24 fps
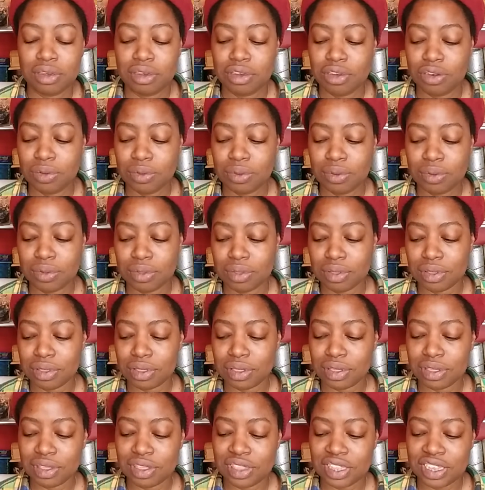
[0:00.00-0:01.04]
do
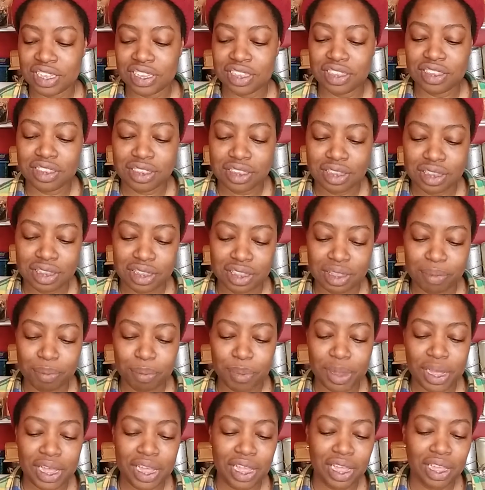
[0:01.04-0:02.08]
this
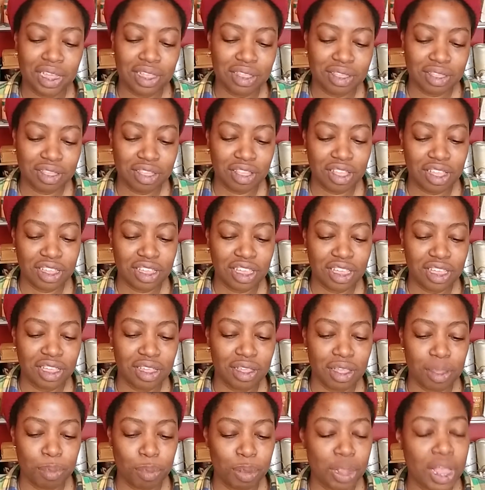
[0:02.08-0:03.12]
by
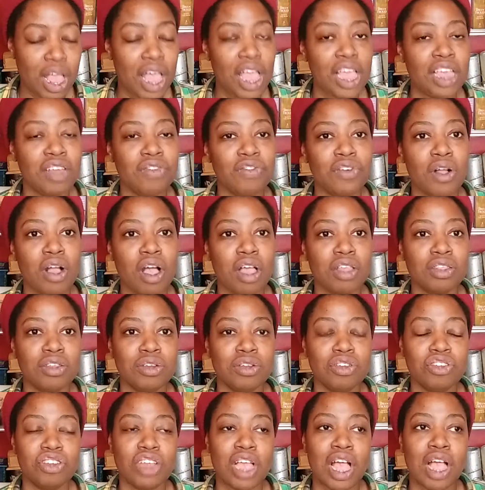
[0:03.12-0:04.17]
applying for other
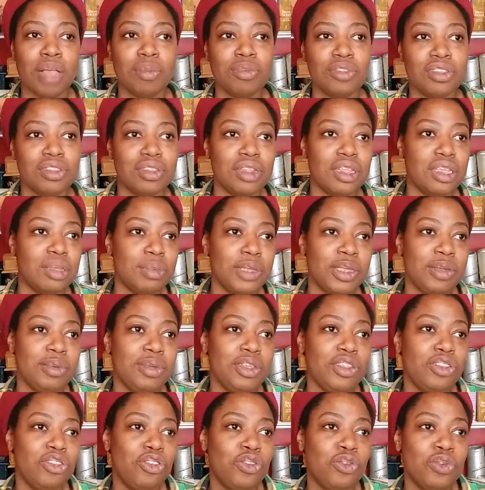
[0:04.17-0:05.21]
jobs,
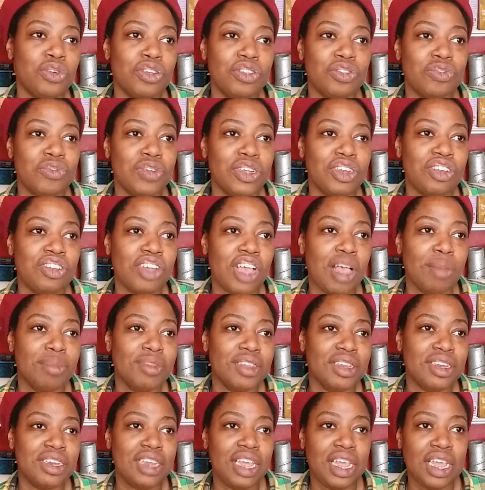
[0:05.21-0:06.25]
maybe 2 or 3 jobs
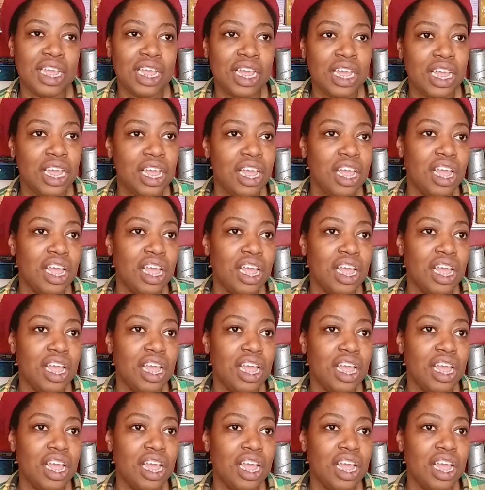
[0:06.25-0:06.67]
a day,